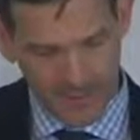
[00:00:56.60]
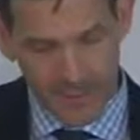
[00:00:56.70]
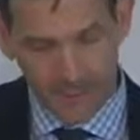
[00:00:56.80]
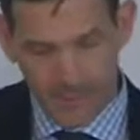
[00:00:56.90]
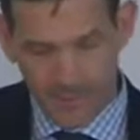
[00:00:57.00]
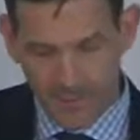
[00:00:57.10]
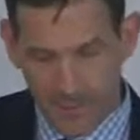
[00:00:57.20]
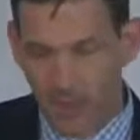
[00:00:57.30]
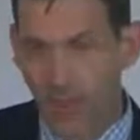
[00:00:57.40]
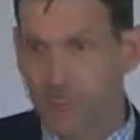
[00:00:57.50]
This event is
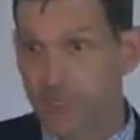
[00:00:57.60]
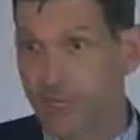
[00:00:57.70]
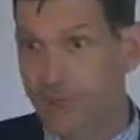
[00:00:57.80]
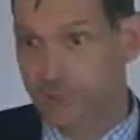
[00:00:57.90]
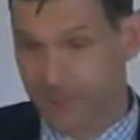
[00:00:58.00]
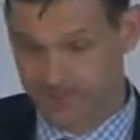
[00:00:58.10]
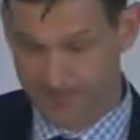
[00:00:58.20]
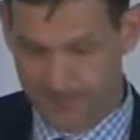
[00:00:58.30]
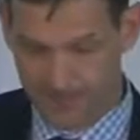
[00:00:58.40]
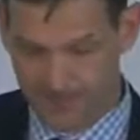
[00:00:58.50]
being live streamed
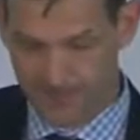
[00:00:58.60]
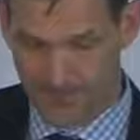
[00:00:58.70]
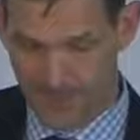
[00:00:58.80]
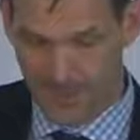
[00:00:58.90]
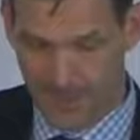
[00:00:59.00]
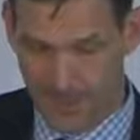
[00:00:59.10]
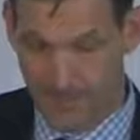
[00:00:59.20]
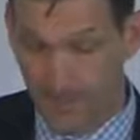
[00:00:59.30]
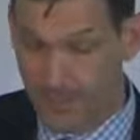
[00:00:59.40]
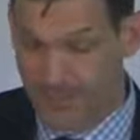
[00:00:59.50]

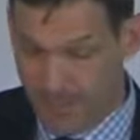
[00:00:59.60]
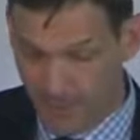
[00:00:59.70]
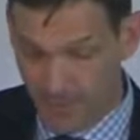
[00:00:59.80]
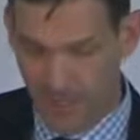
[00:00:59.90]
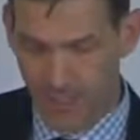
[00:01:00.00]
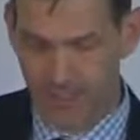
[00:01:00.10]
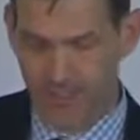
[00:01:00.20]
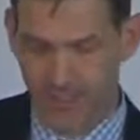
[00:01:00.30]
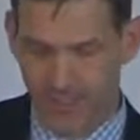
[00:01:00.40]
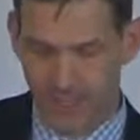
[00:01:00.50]
from the SACE website,
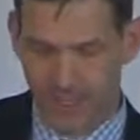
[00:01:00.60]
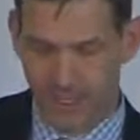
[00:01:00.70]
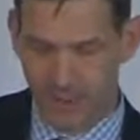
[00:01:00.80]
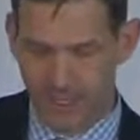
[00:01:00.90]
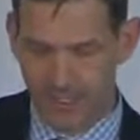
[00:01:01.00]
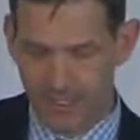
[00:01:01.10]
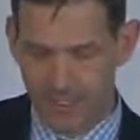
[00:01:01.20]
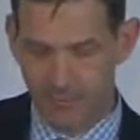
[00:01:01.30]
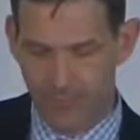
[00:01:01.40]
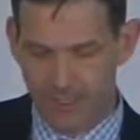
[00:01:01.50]
and the address
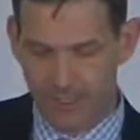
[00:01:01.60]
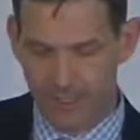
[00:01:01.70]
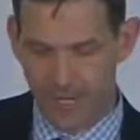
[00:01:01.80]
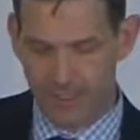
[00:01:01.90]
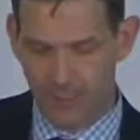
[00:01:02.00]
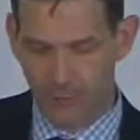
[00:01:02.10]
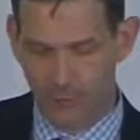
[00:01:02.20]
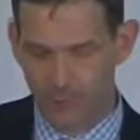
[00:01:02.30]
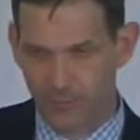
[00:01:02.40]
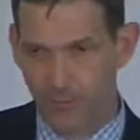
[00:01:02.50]
is printed at the
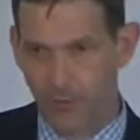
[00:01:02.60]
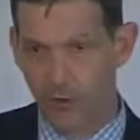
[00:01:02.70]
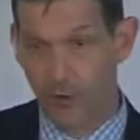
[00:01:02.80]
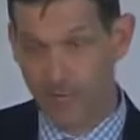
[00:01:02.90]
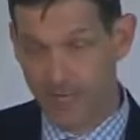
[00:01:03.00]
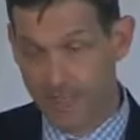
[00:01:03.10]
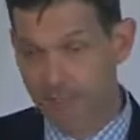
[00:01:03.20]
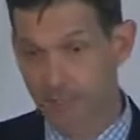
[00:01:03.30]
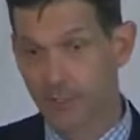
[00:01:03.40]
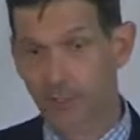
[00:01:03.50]
bottom of the program
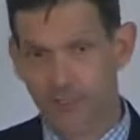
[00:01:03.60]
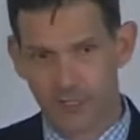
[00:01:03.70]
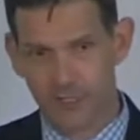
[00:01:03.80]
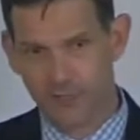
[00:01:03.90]
insert, which